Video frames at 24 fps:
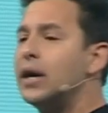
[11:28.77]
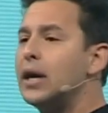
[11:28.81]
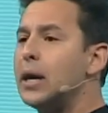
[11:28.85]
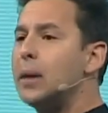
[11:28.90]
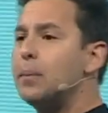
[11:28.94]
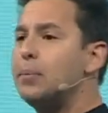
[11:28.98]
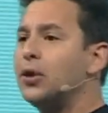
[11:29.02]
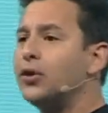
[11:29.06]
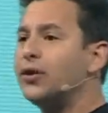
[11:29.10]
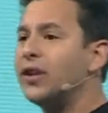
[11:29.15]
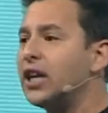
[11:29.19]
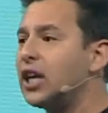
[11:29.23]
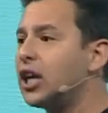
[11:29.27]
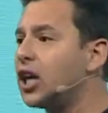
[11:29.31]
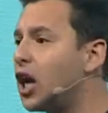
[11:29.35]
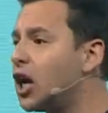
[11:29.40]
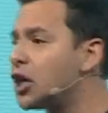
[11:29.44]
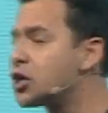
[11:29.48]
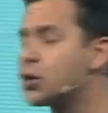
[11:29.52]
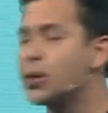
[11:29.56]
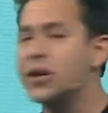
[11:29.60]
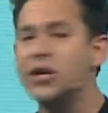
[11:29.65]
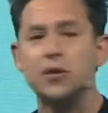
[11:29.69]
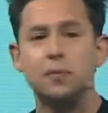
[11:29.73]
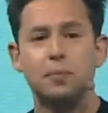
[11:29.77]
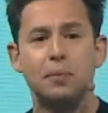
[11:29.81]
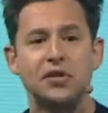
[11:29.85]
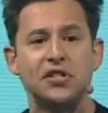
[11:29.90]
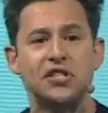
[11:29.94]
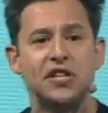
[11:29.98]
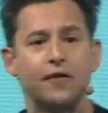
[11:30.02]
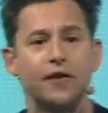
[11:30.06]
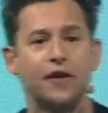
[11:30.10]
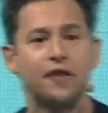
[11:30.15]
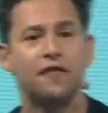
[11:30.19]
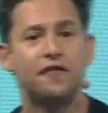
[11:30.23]
building
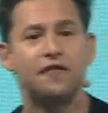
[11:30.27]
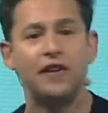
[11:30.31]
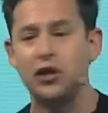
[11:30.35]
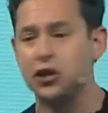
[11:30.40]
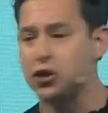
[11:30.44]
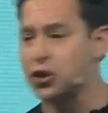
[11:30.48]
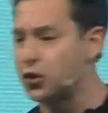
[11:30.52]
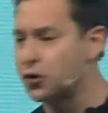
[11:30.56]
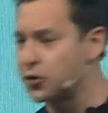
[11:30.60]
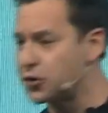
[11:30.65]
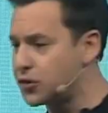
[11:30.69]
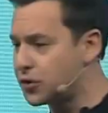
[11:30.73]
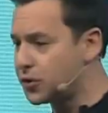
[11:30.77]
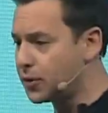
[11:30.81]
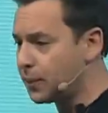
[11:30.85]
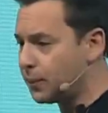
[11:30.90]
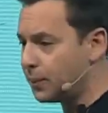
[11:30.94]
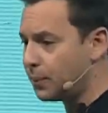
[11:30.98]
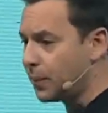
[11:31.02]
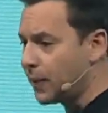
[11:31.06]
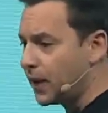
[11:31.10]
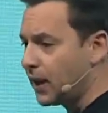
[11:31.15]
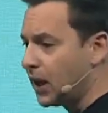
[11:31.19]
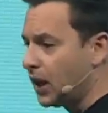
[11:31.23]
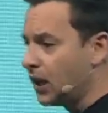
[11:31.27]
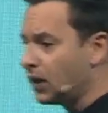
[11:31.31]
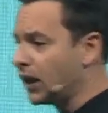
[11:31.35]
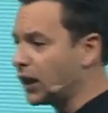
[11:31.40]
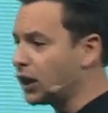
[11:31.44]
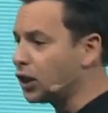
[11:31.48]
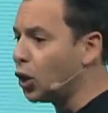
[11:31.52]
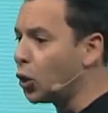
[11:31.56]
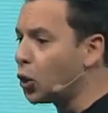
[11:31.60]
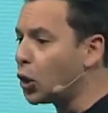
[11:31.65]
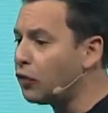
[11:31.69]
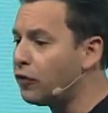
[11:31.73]
country-specific features like
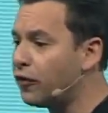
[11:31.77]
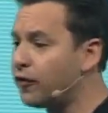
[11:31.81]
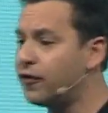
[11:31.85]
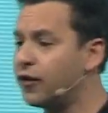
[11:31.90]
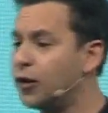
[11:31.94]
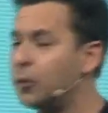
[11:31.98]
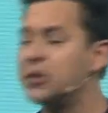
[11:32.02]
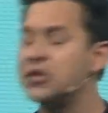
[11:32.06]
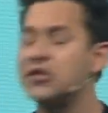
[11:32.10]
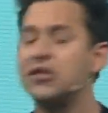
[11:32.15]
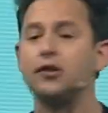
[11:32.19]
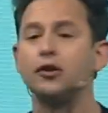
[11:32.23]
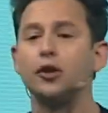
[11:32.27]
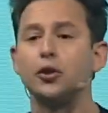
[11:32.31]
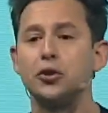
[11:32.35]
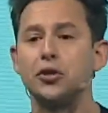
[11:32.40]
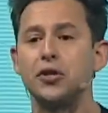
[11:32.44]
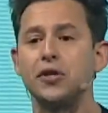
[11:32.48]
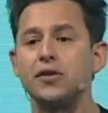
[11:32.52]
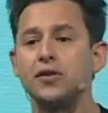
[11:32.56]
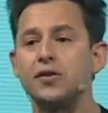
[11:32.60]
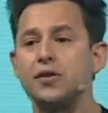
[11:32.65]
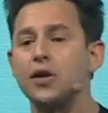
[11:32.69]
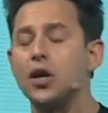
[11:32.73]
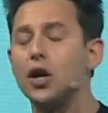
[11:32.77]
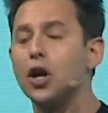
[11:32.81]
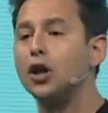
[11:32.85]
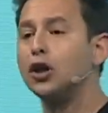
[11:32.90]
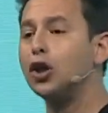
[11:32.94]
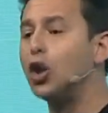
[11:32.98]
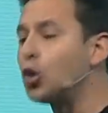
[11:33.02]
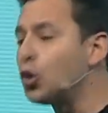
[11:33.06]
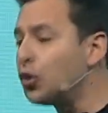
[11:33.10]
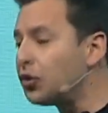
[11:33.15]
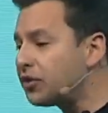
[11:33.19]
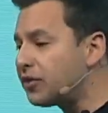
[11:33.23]
local fulfillment solutions,
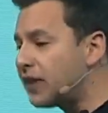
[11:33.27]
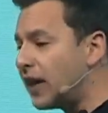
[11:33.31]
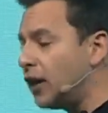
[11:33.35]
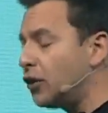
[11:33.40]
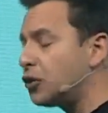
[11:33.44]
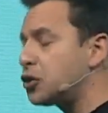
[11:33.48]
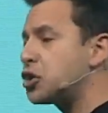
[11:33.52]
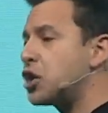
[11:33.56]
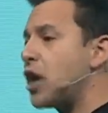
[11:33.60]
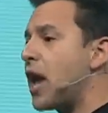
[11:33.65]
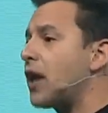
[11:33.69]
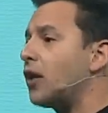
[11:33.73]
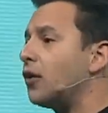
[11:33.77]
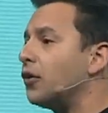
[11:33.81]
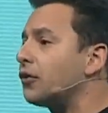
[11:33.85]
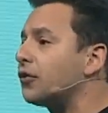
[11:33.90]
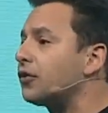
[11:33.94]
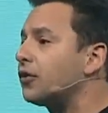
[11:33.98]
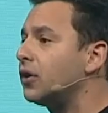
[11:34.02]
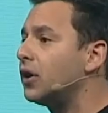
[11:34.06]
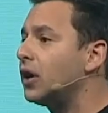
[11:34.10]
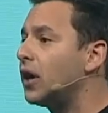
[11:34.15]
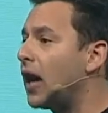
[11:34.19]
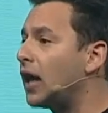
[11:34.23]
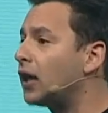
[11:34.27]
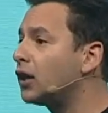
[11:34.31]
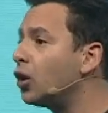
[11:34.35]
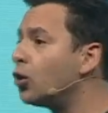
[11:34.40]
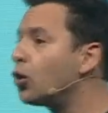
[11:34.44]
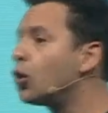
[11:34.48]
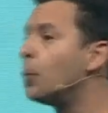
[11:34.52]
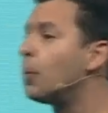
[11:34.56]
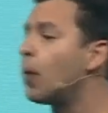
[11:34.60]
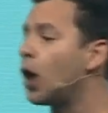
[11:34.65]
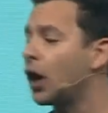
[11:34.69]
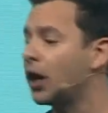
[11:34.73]
local sales channels, and
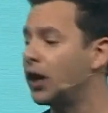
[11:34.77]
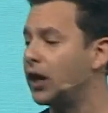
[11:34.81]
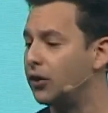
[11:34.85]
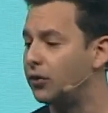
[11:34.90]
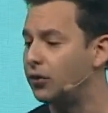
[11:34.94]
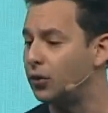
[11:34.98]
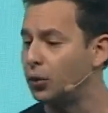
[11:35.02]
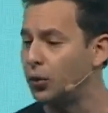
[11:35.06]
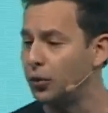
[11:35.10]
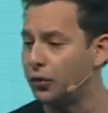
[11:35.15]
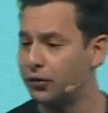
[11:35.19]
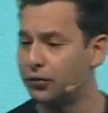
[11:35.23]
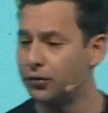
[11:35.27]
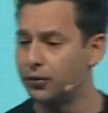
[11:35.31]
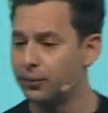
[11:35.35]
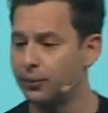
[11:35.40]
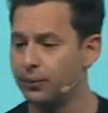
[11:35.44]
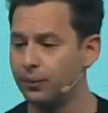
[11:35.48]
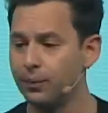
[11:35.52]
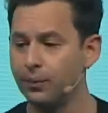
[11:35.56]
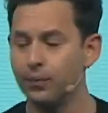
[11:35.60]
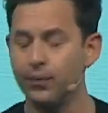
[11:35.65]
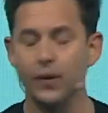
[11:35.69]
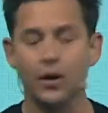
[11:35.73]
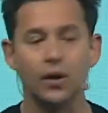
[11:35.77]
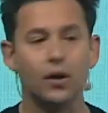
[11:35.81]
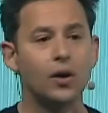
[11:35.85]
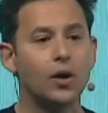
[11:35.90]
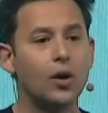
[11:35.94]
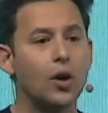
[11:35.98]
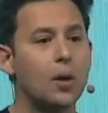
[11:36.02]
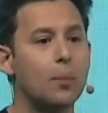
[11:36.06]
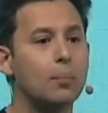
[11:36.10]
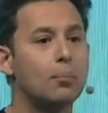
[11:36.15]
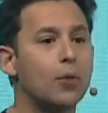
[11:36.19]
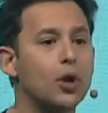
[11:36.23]
local marketing tools.
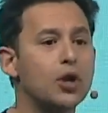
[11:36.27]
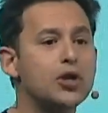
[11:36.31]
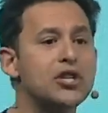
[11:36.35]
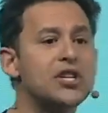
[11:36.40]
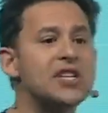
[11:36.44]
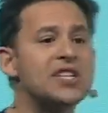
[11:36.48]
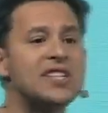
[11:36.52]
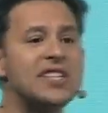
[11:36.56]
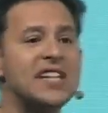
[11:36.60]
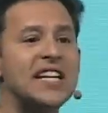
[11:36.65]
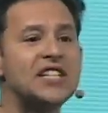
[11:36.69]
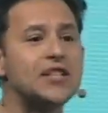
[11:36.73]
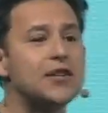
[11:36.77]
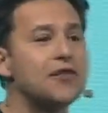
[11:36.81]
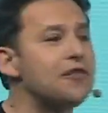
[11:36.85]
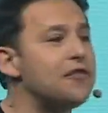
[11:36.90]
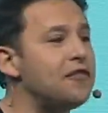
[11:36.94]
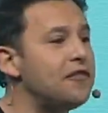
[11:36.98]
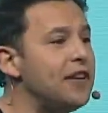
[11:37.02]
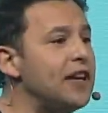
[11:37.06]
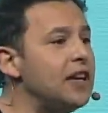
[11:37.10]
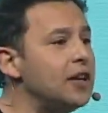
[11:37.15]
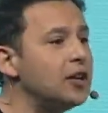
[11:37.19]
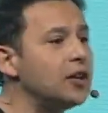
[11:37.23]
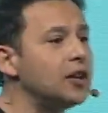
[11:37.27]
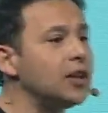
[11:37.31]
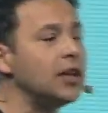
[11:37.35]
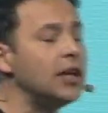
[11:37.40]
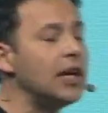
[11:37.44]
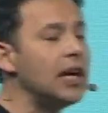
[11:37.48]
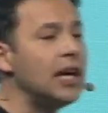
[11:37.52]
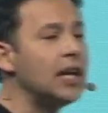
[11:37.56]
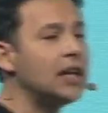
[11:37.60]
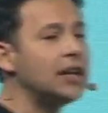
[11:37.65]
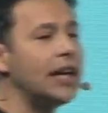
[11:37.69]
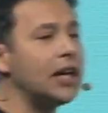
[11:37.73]
Merchants need to feel
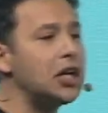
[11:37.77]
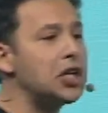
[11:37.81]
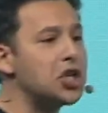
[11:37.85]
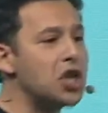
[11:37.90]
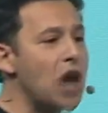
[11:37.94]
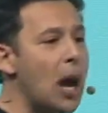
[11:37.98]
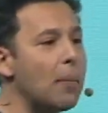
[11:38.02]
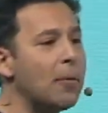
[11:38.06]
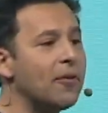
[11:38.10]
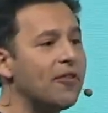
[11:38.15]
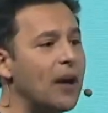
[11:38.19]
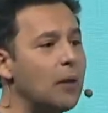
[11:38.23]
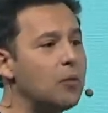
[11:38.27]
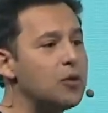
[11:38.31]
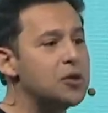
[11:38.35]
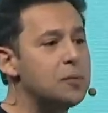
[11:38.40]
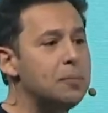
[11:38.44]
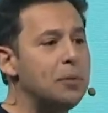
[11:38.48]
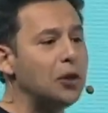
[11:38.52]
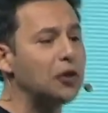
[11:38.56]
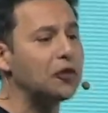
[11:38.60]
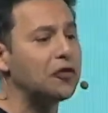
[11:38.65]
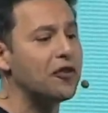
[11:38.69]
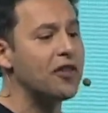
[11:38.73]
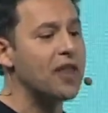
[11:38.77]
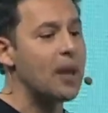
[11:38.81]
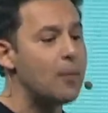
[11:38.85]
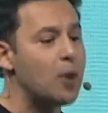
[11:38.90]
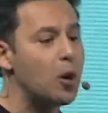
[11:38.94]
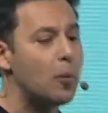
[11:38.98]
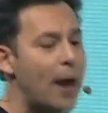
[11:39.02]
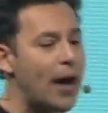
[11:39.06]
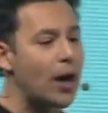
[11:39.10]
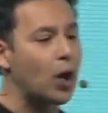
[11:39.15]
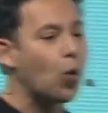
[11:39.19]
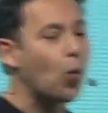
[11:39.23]
like Shopify was built for them no matter